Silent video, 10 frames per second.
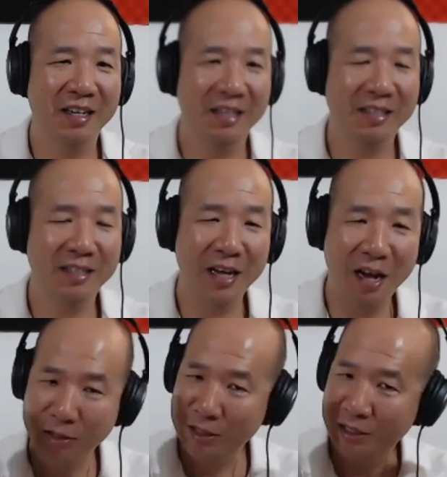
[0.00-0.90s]
See
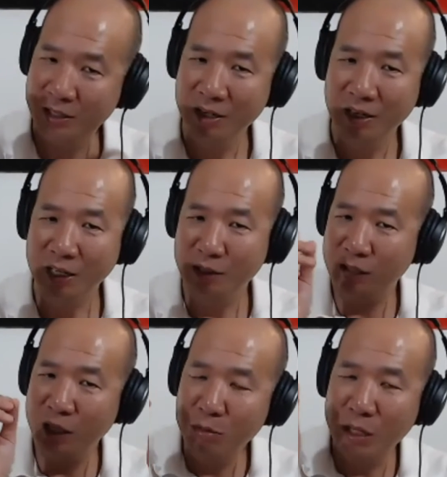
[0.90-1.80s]
how it
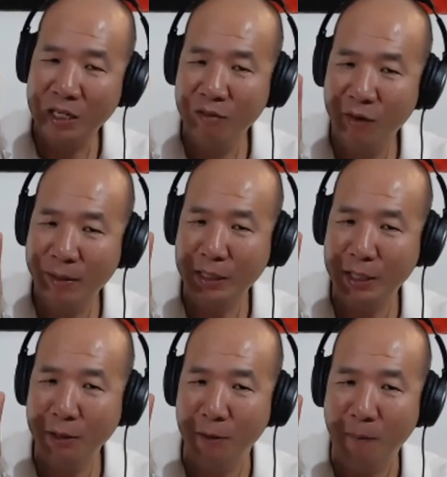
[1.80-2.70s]
seems like it's very
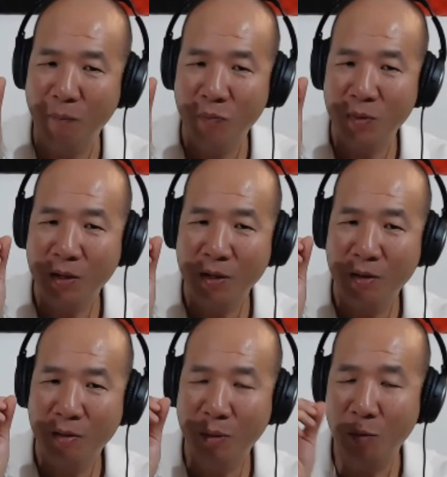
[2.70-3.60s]
subtle,
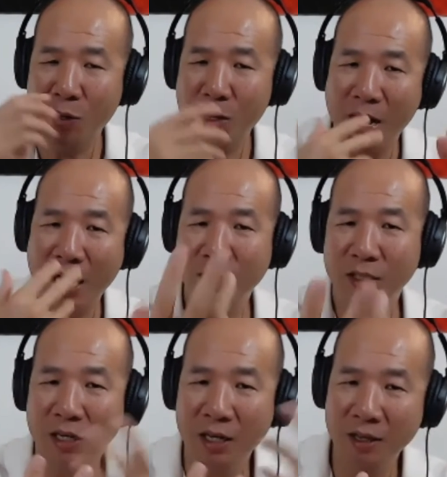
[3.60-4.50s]
but when you're
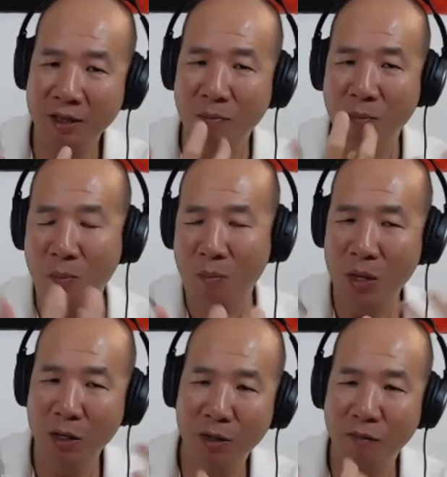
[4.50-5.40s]
actually in the
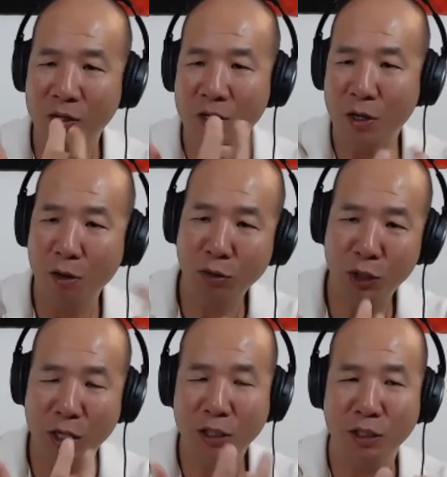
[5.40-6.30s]
middle of the
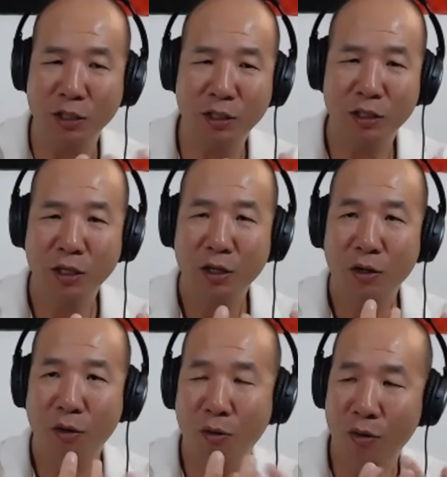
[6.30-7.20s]
negotiations
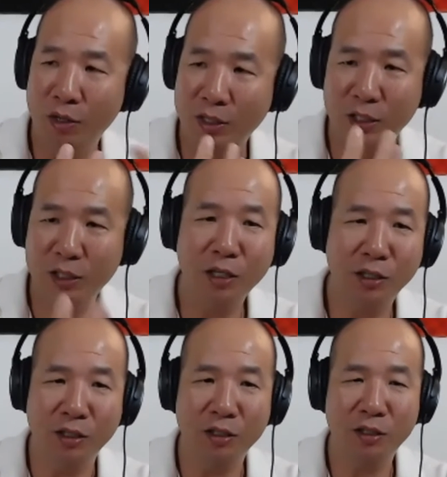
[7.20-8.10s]
or the
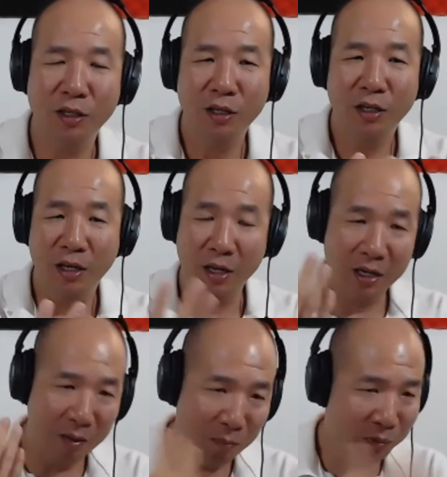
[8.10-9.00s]
discussions, it
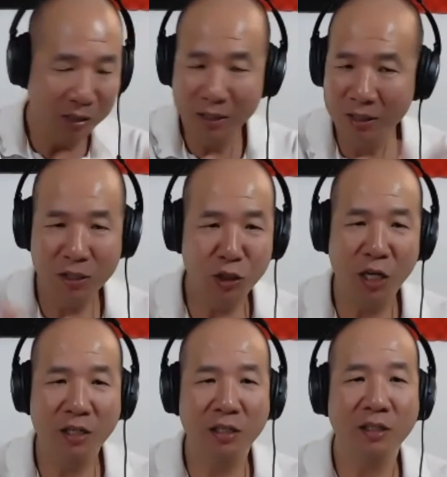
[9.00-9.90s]
completely
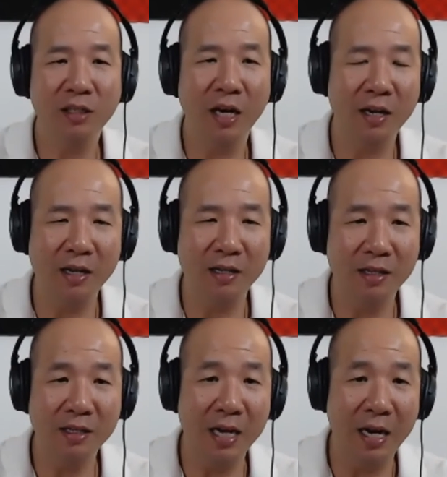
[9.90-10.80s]
changes
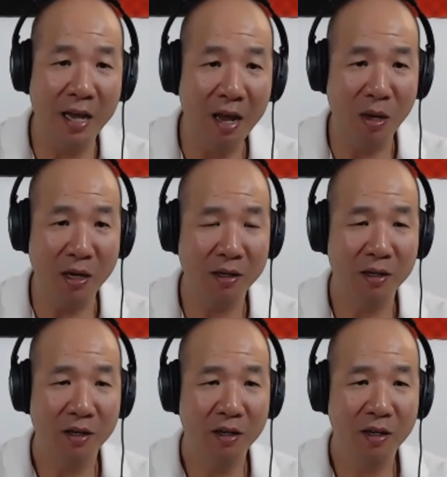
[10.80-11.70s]
the dynamic
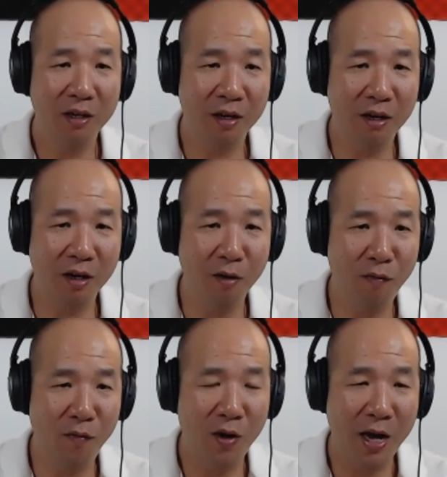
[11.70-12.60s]

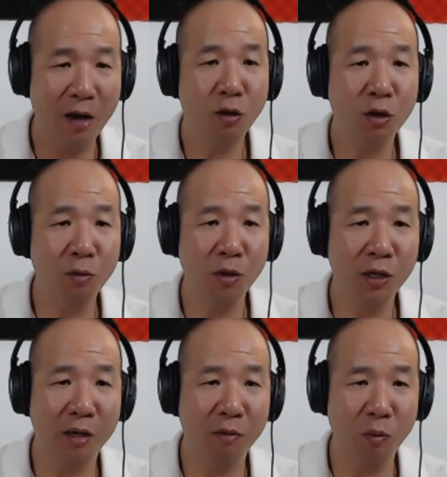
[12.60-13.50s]
of how you
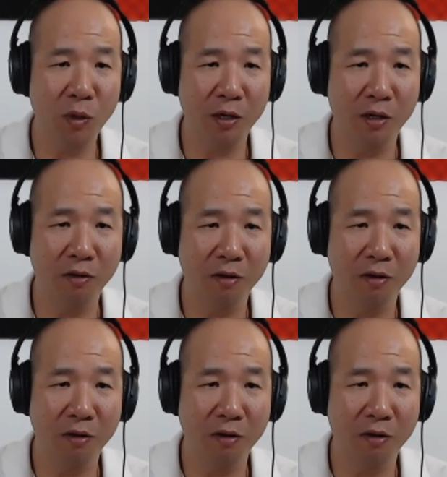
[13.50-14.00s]
communicate with one another.